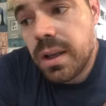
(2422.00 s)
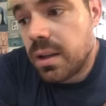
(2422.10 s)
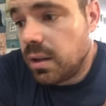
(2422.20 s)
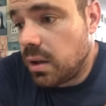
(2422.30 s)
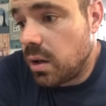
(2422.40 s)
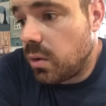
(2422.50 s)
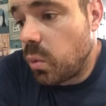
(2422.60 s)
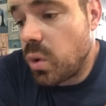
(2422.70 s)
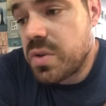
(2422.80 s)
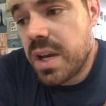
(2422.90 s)
you know,
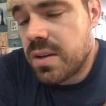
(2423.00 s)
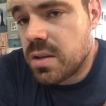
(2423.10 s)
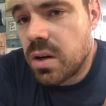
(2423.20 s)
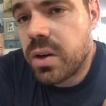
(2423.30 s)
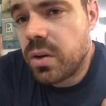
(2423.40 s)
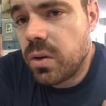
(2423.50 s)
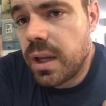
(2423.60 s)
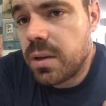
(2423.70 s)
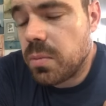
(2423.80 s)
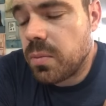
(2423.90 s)
worst case scenario,
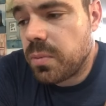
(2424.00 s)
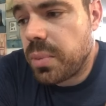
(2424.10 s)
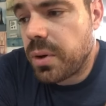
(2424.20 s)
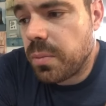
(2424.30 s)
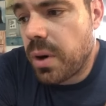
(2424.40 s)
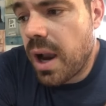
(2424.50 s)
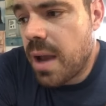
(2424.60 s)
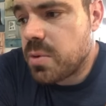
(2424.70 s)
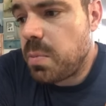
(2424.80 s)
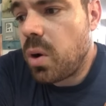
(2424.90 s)
like
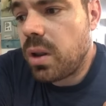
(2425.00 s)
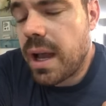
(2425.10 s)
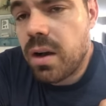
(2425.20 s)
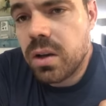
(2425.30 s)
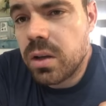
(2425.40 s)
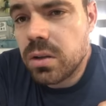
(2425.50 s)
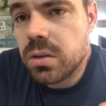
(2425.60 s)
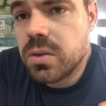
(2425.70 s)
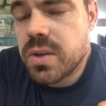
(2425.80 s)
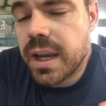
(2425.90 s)
perhaps pull out and
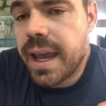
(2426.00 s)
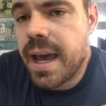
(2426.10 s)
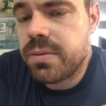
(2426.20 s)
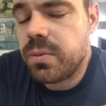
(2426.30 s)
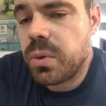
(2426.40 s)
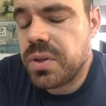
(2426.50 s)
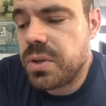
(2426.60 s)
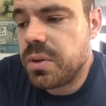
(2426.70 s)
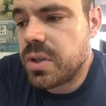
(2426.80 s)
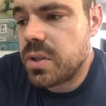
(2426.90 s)
lose like half of what
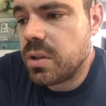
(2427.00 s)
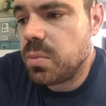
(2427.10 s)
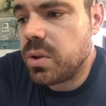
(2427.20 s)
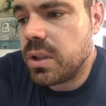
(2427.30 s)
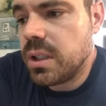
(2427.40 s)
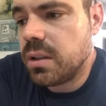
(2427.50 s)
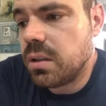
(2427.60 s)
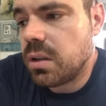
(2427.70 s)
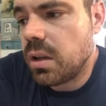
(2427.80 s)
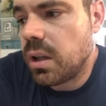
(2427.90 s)
you initially put in.
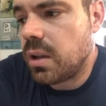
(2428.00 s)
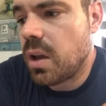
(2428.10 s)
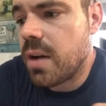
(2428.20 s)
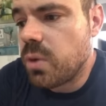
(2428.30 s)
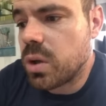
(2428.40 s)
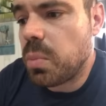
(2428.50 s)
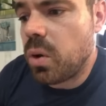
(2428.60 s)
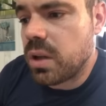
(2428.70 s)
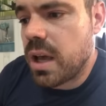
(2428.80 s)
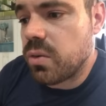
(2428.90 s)
Like I've only
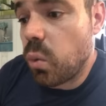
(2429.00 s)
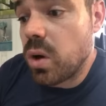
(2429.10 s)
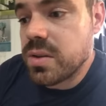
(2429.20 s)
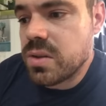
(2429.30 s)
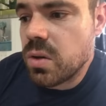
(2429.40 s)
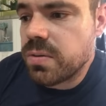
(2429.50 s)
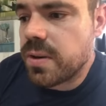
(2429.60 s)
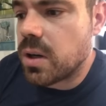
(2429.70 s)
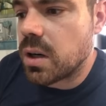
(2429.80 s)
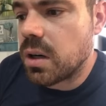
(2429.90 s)
pulled out of one so
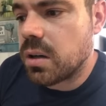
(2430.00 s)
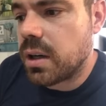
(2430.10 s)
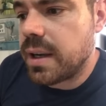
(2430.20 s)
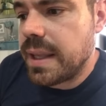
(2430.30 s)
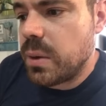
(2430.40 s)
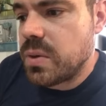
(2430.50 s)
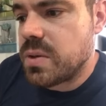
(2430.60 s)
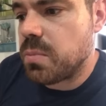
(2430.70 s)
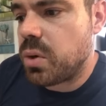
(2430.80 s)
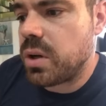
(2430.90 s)
far, and there were
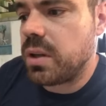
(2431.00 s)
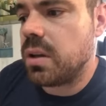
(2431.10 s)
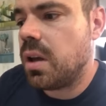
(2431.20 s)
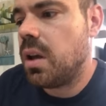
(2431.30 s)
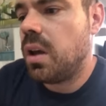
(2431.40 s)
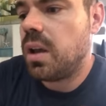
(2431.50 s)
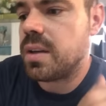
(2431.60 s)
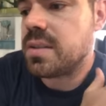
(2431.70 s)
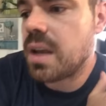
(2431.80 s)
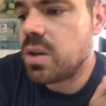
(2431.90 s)
some pretty
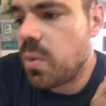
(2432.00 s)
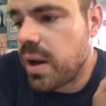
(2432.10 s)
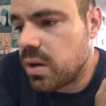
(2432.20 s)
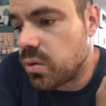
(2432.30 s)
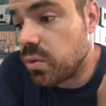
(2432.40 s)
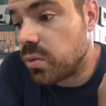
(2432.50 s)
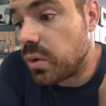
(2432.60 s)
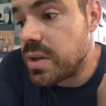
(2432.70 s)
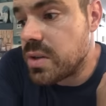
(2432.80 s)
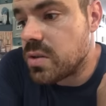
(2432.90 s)
extenuating
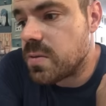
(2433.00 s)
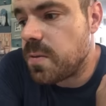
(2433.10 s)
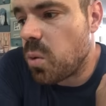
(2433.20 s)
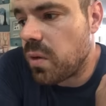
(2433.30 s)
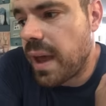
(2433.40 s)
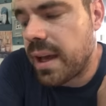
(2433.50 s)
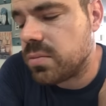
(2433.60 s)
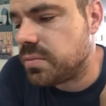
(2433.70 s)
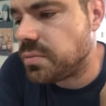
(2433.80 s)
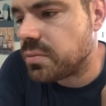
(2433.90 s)
reasons for that.
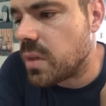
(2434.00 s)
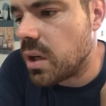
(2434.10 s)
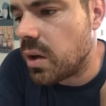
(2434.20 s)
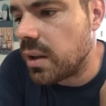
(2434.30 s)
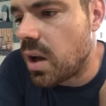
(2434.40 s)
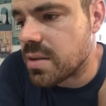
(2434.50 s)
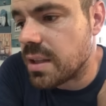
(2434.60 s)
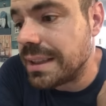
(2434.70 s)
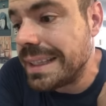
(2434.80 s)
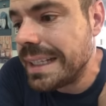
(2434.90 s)
You know, I lost a
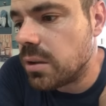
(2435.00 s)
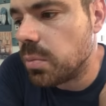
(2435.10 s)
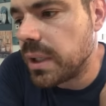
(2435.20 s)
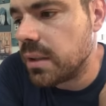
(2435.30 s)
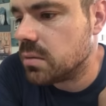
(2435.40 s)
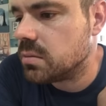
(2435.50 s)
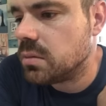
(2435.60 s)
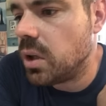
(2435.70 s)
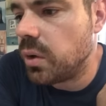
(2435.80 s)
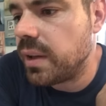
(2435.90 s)
little bit,
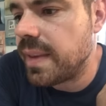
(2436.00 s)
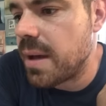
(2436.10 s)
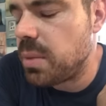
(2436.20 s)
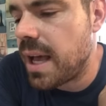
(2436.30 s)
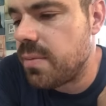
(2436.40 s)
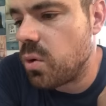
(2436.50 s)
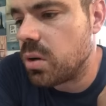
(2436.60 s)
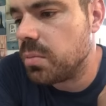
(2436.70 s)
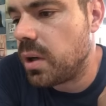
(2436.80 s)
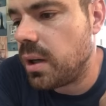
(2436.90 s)
you know, in that platform.